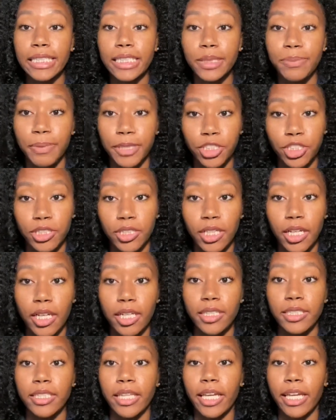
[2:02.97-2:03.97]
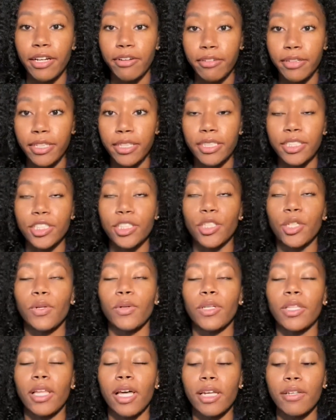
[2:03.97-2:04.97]
specialized area, so
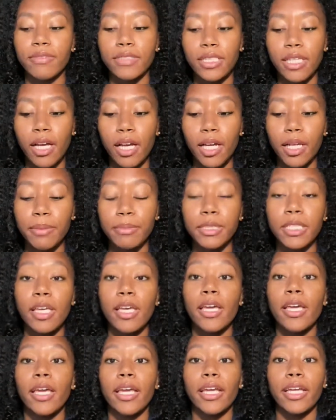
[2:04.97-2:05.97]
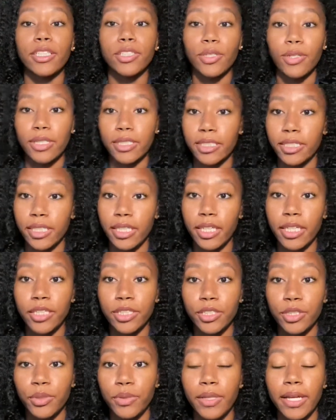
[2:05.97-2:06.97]
a lot of times it's hard to get
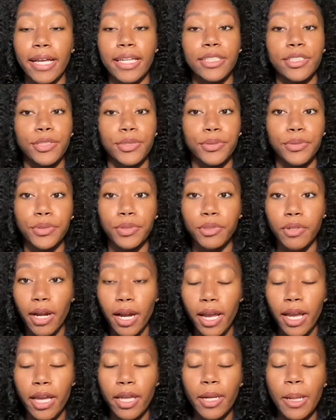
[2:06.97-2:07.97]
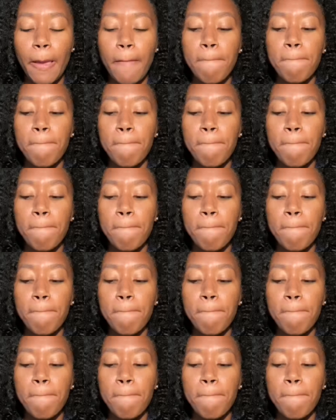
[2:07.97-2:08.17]
into it as a new grad.